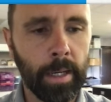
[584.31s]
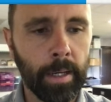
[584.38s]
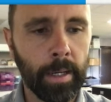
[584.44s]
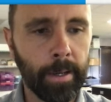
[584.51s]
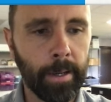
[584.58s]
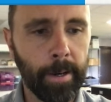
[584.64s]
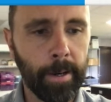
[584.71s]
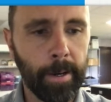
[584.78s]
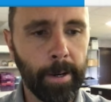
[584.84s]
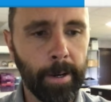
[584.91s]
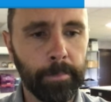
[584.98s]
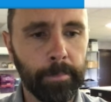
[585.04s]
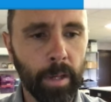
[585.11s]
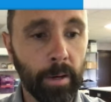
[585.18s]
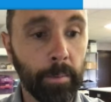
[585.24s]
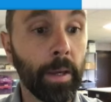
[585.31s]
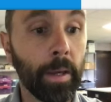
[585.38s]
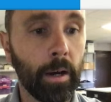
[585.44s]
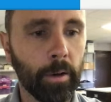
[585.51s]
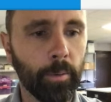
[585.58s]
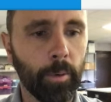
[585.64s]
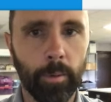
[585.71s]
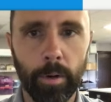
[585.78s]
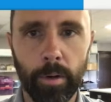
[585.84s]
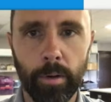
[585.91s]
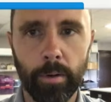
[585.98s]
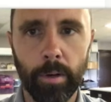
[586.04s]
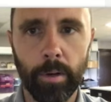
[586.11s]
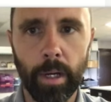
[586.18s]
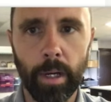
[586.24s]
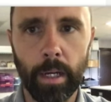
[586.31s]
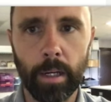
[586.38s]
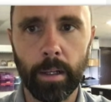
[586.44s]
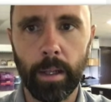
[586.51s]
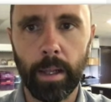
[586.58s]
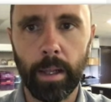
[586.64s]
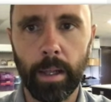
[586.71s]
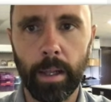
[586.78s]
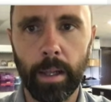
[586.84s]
kind of beyond what we're doing in class.